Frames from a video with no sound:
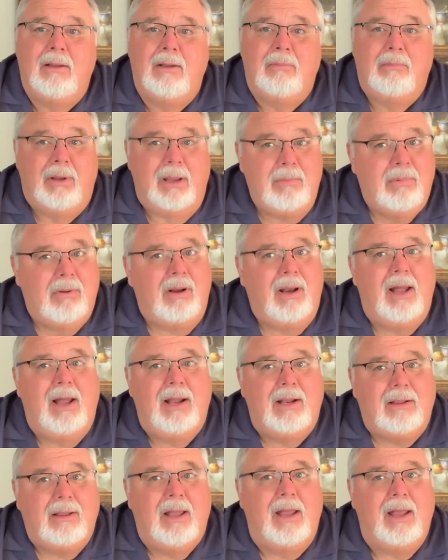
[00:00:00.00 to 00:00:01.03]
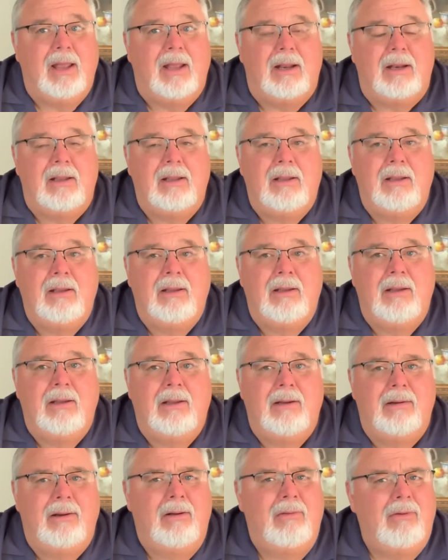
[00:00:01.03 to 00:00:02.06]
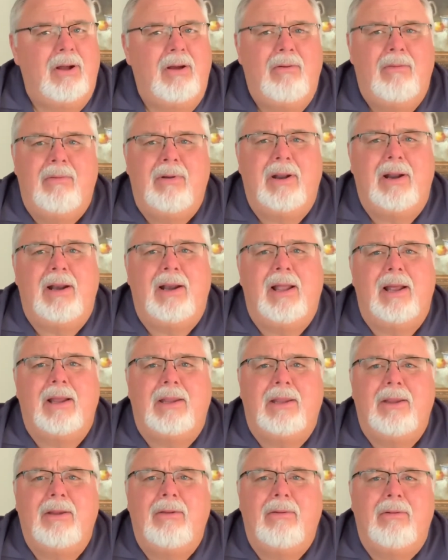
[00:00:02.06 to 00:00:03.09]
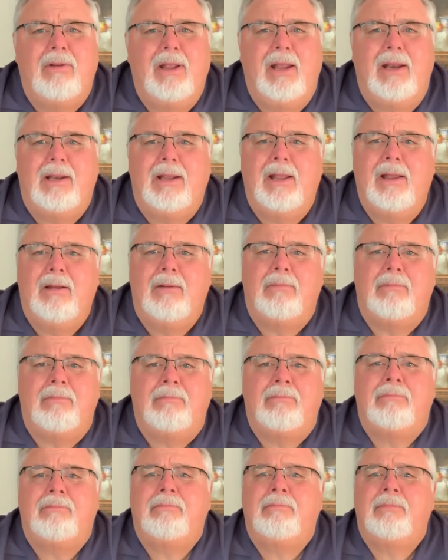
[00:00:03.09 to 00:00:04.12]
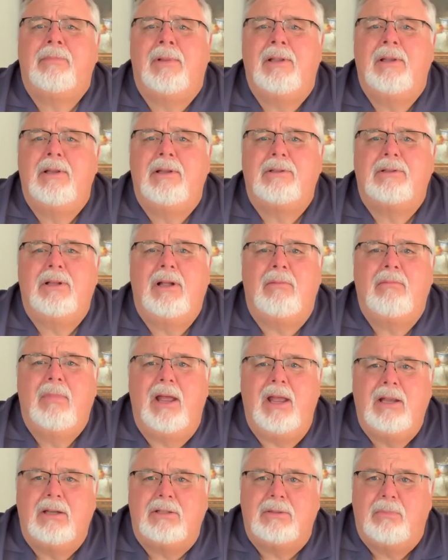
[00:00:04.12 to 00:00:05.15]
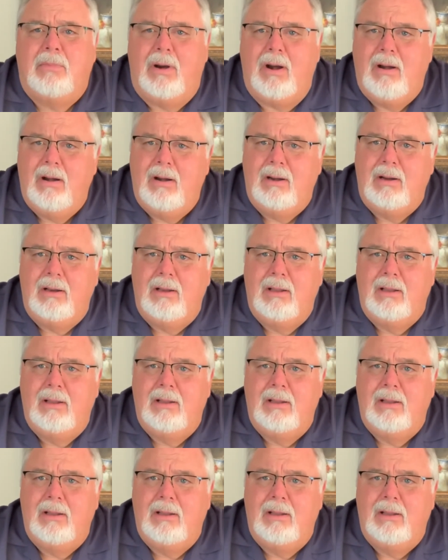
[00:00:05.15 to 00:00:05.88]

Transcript: People like that. Don't go in there like you, deadgum, some expert.